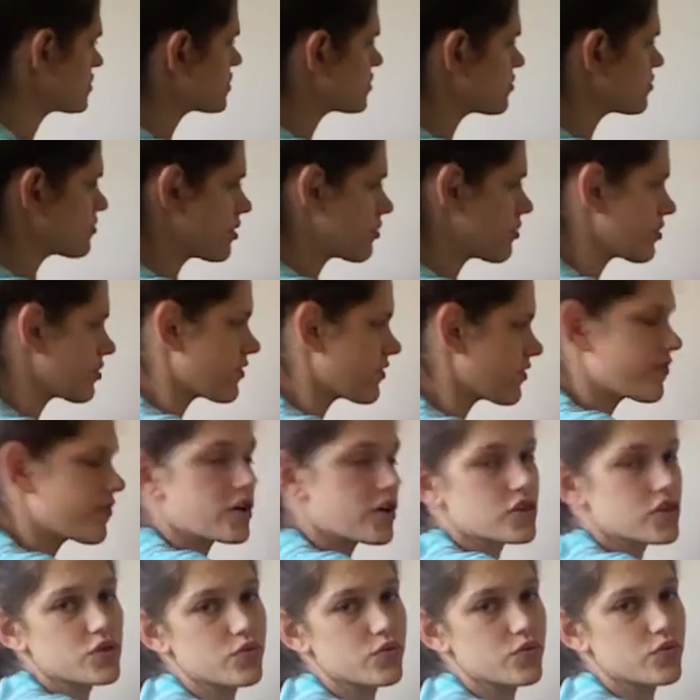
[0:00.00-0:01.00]
So remember, the
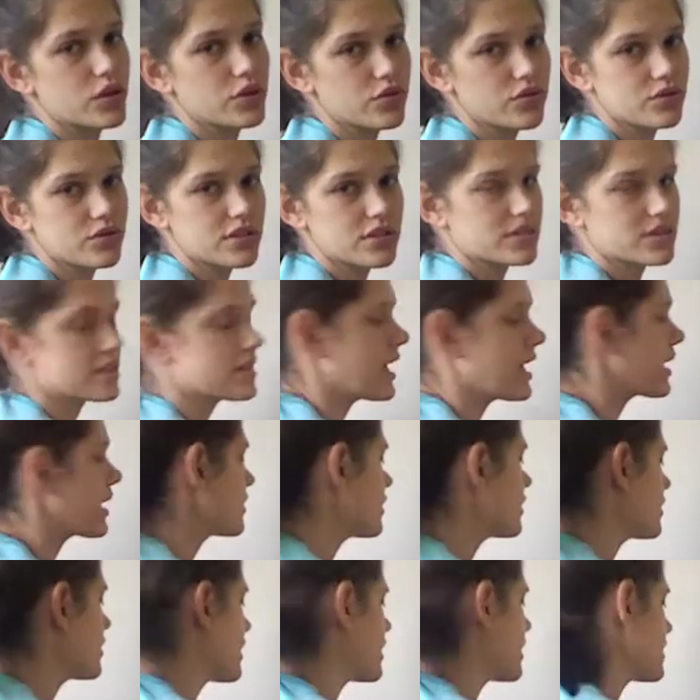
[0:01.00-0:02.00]
first one looks exactly
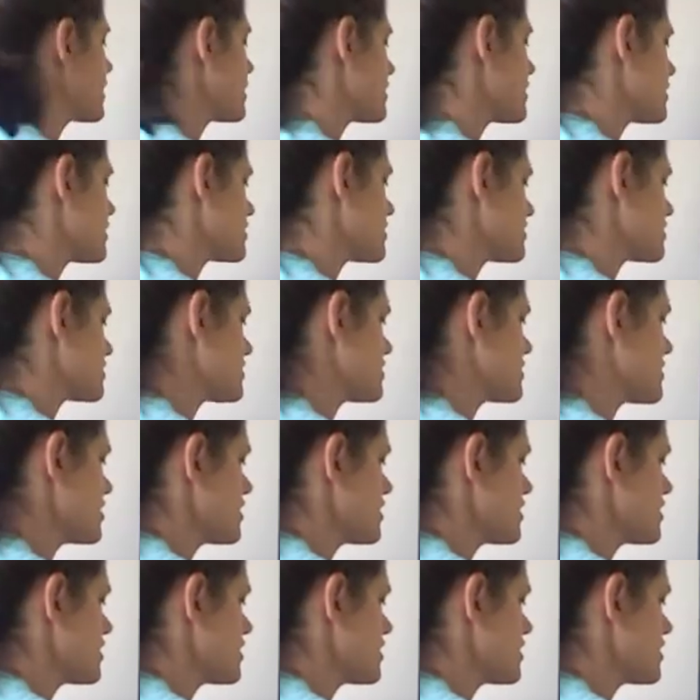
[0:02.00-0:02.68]
like it is.